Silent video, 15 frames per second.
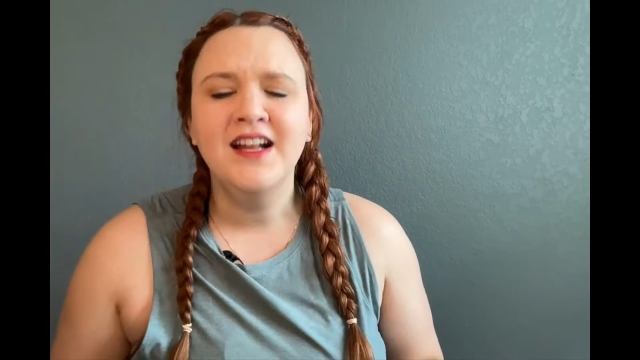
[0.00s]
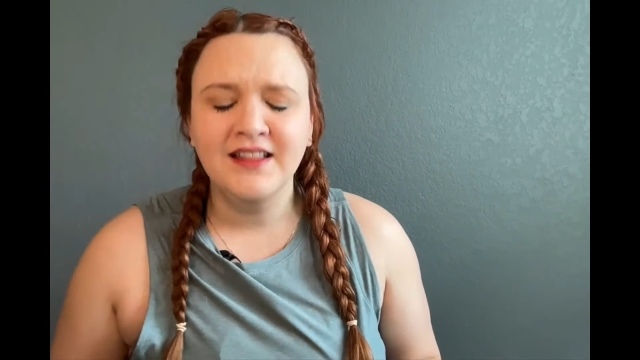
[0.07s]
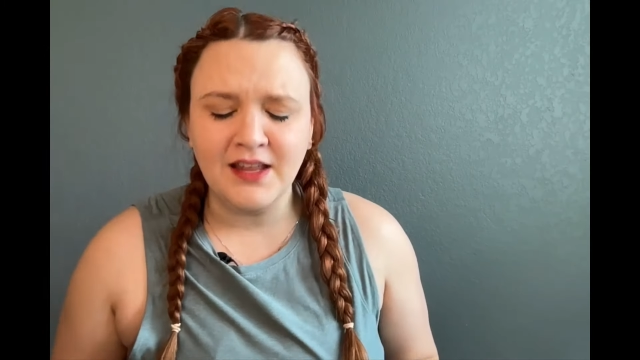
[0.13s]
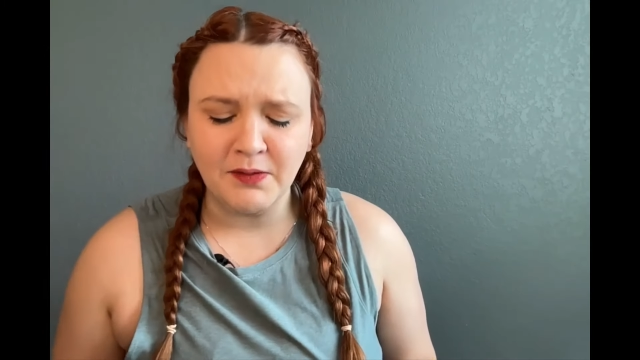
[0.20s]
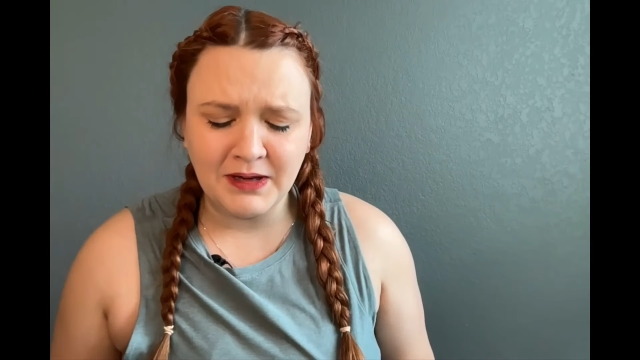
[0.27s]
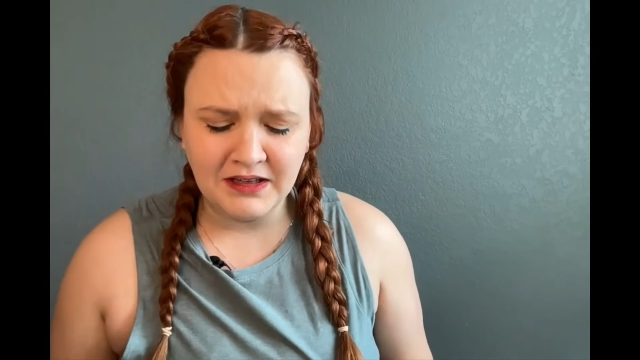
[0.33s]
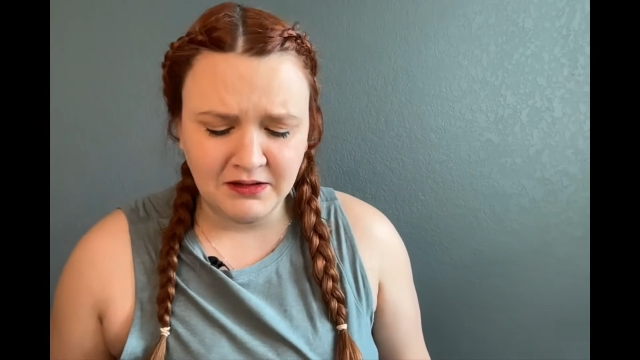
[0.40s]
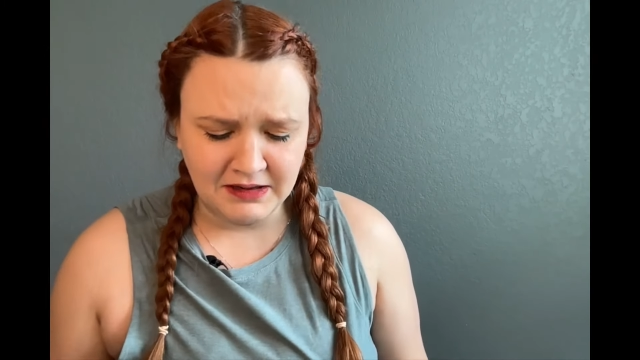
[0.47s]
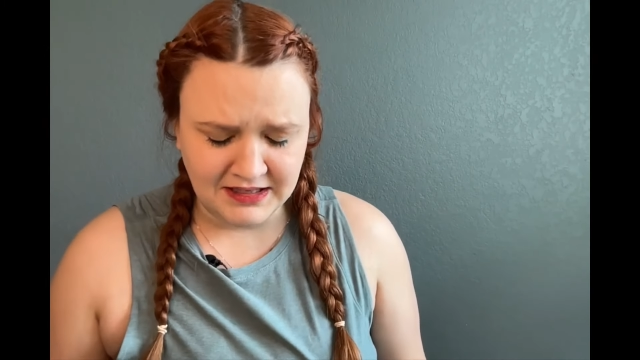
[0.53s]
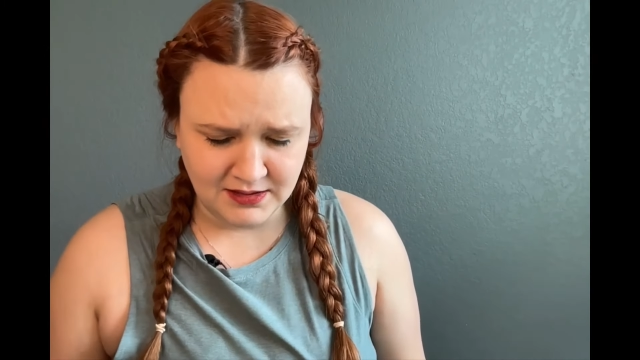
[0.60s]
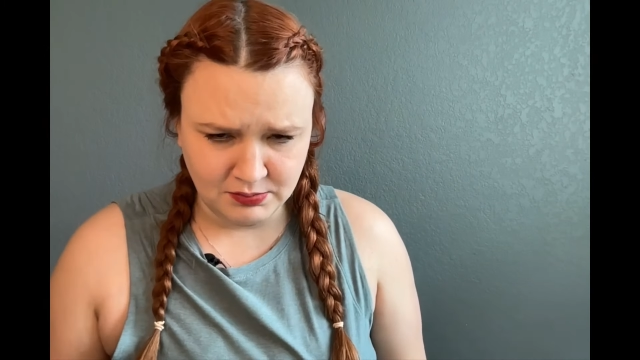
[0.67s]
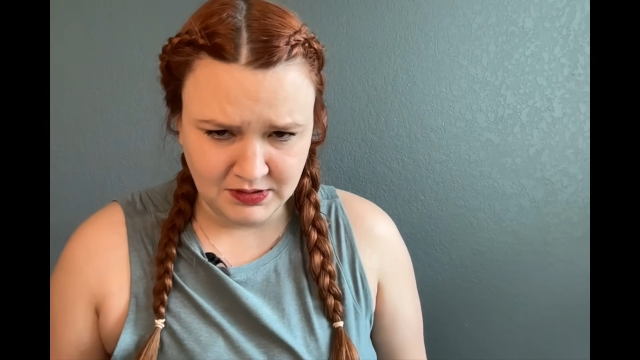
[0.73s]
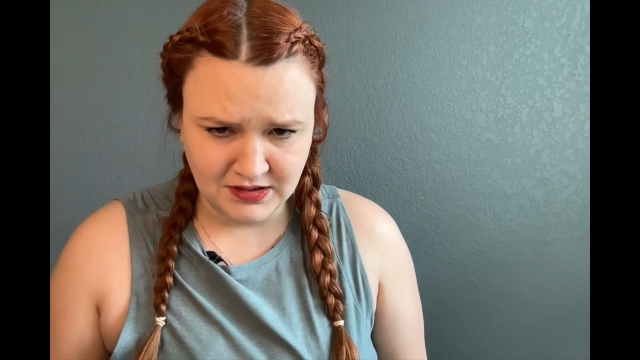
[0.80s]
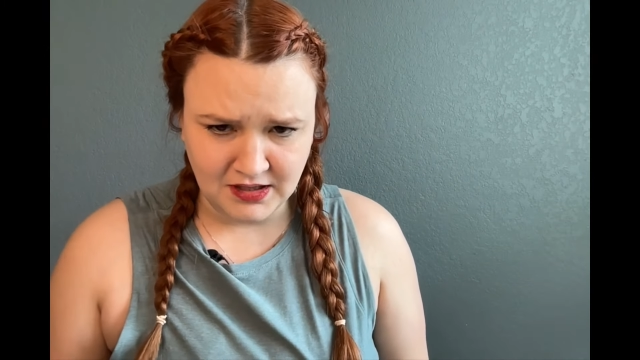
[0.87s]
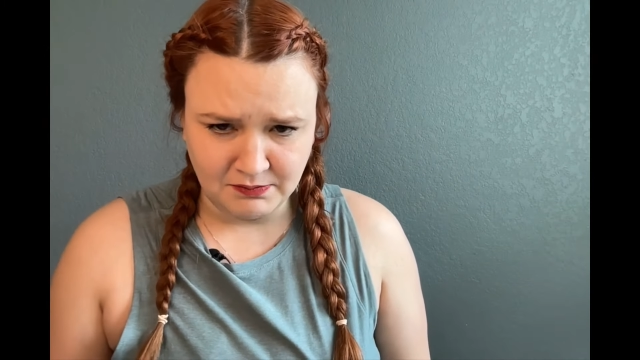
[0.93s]
That way you
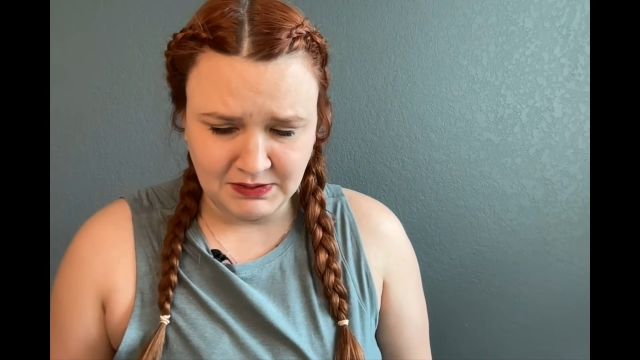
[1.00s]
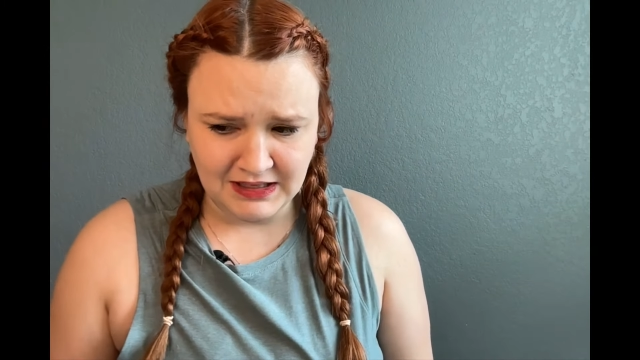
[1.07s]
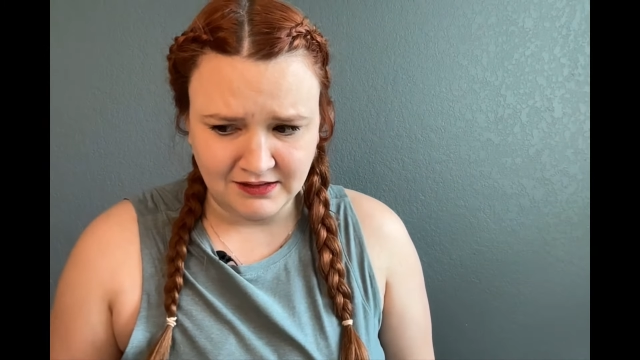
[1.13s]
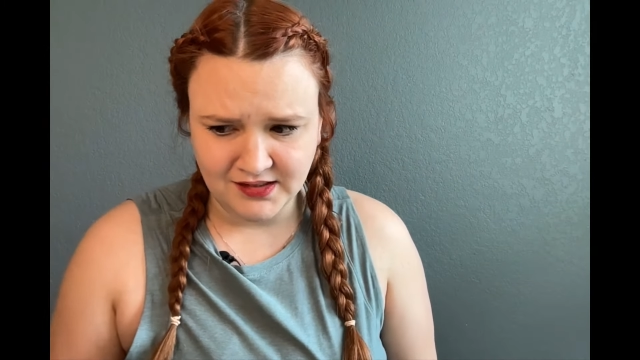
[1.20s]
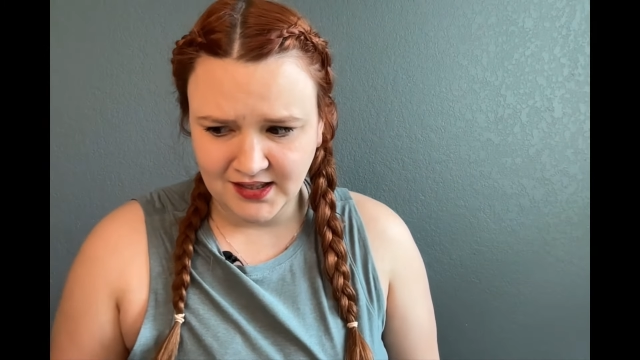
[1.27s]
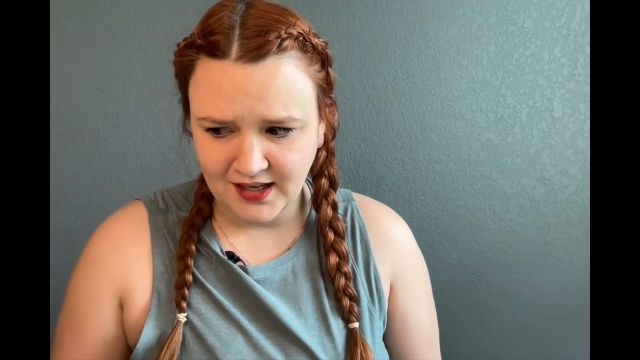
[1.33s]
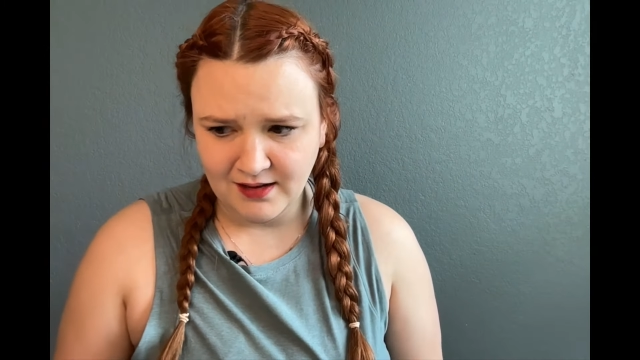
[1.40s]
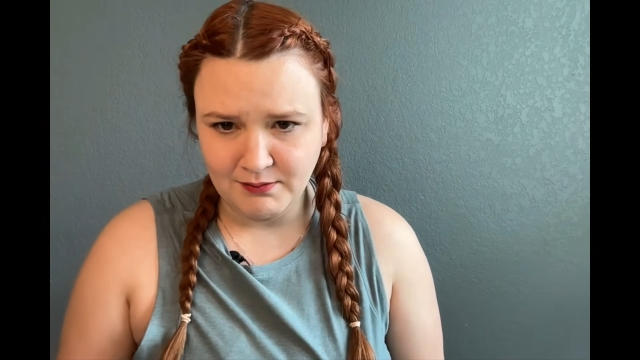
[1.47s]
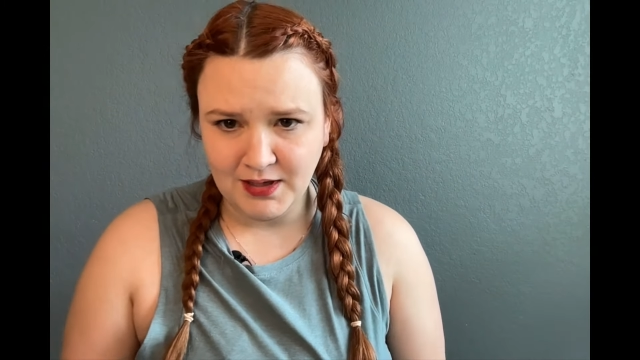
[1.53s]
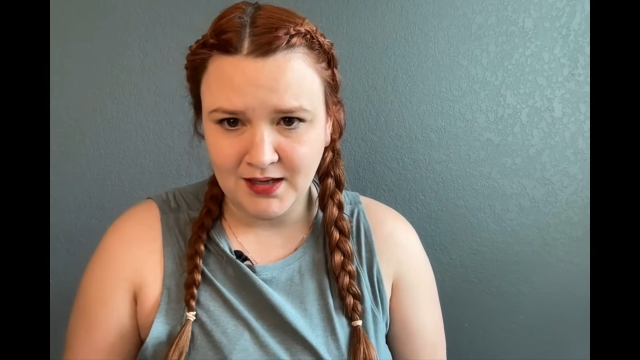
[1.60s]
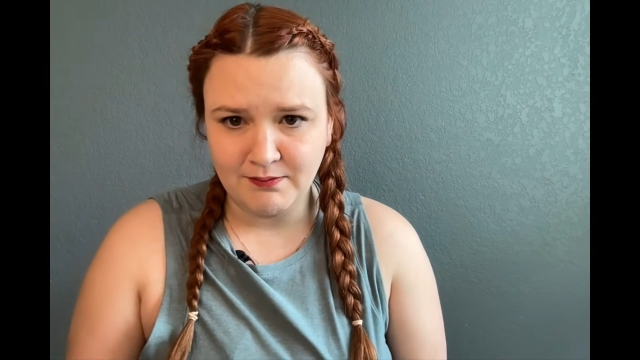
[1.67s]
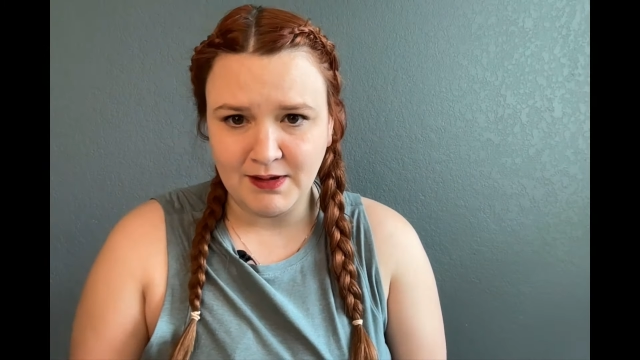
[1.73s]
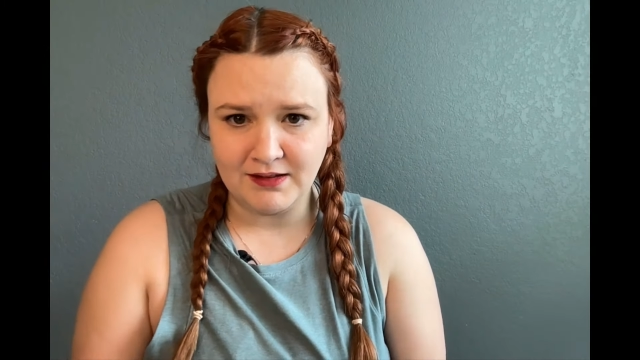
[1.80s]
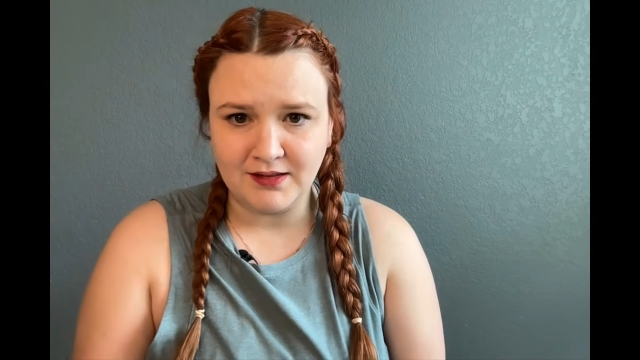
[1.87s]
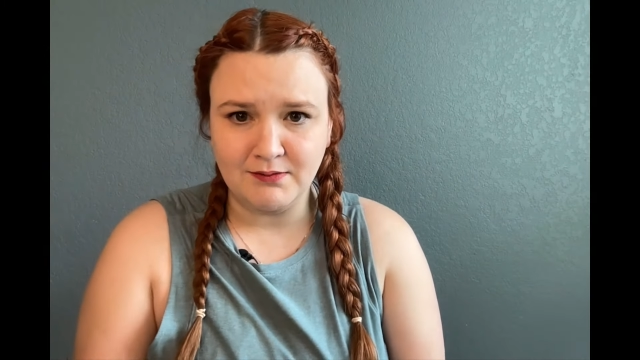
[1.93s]
guys will stop yelling at me
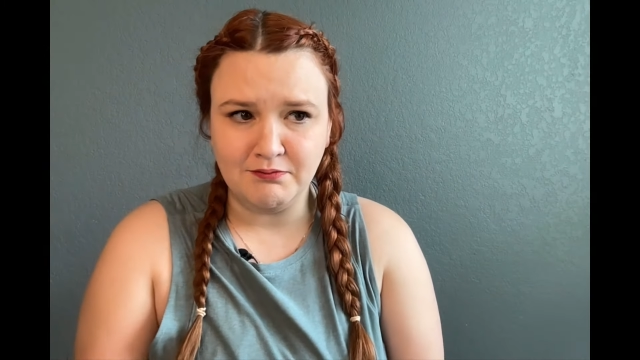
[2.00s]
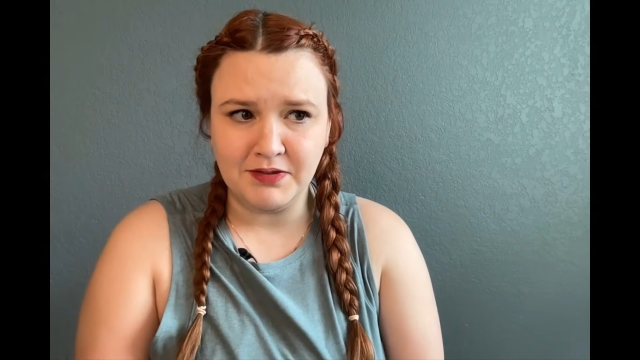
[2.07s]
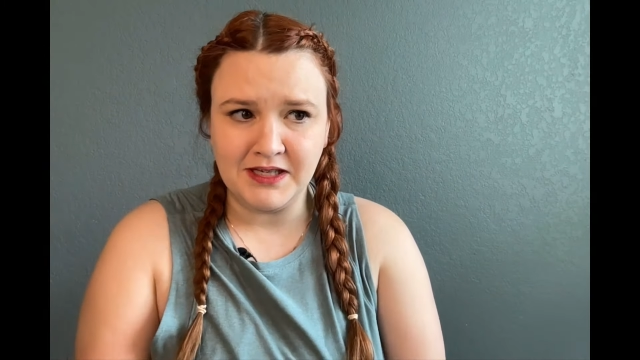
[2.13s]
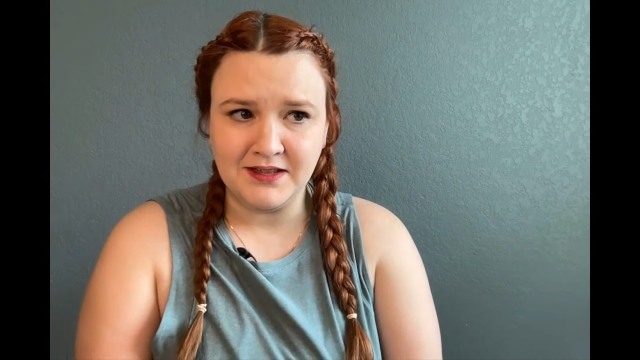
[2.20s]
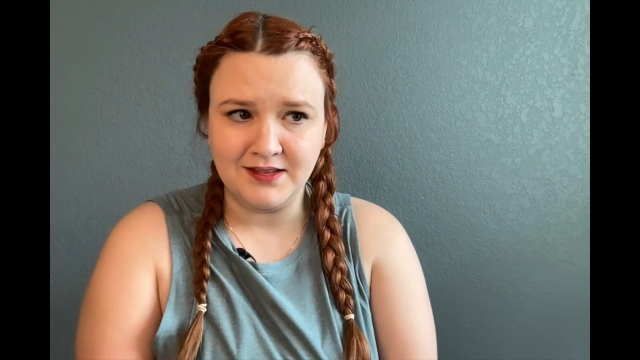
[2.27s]
about them being